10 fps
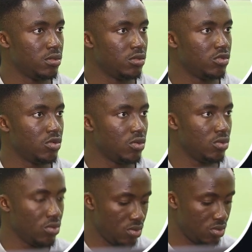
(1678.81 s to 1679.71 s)
So
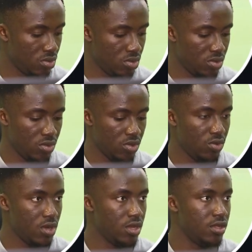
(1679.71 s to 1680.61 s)
what
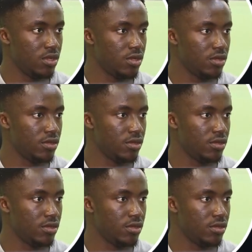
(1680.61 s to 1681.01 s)
do I need?